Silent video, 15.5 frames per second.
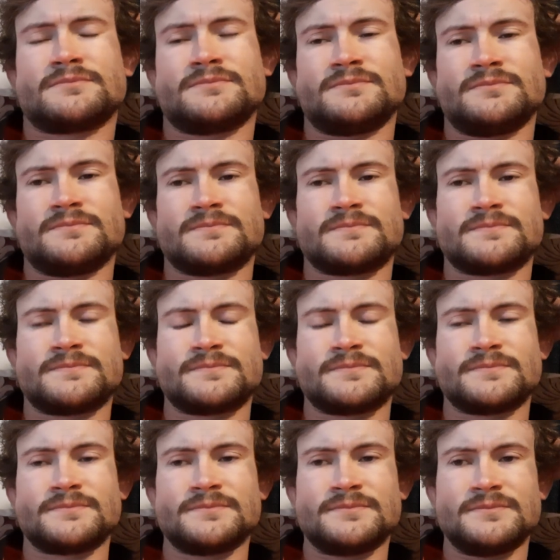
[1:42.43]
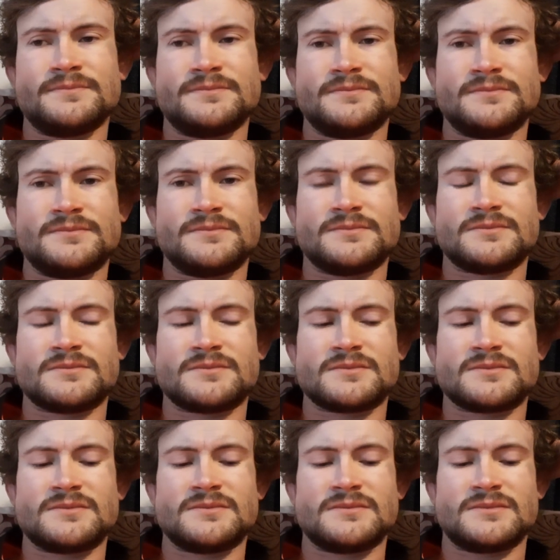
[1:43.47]

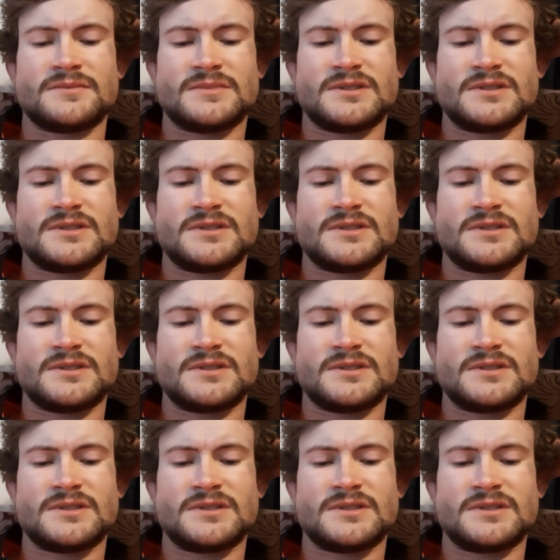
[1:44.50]
(silence)